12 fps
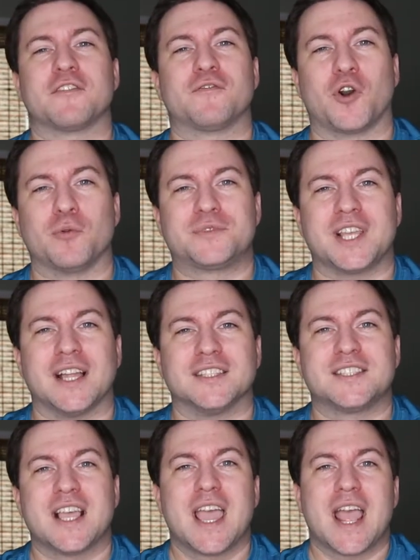verb
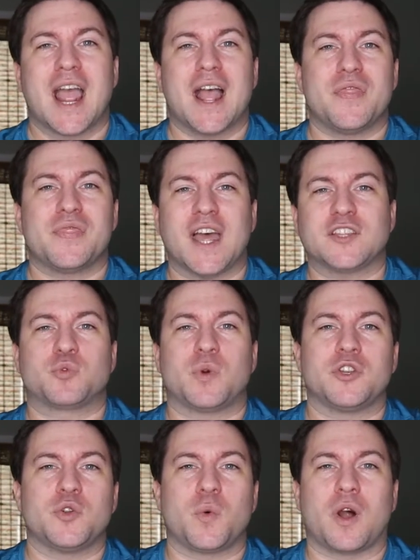tense, and that's
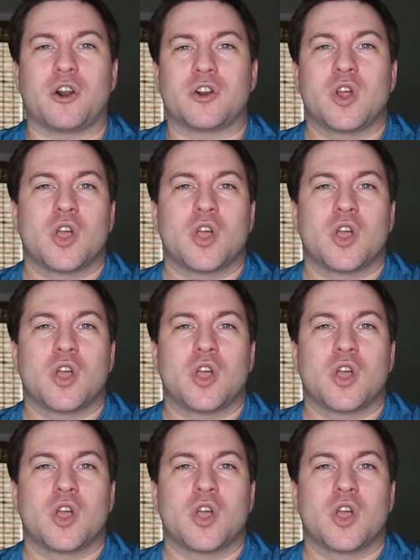when you are